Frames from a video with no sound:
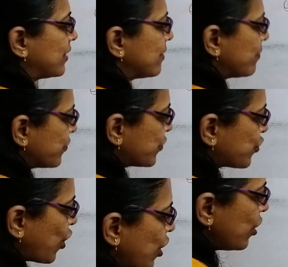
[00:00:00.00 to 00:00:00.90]

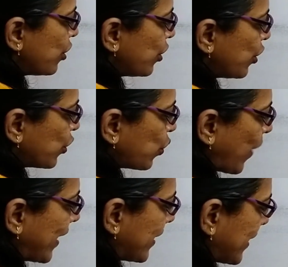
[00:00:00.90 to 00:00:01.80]
So,
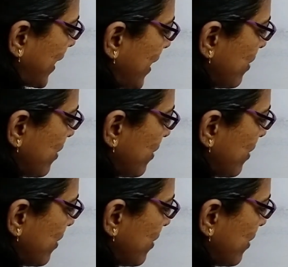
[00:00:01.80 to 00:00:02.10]
20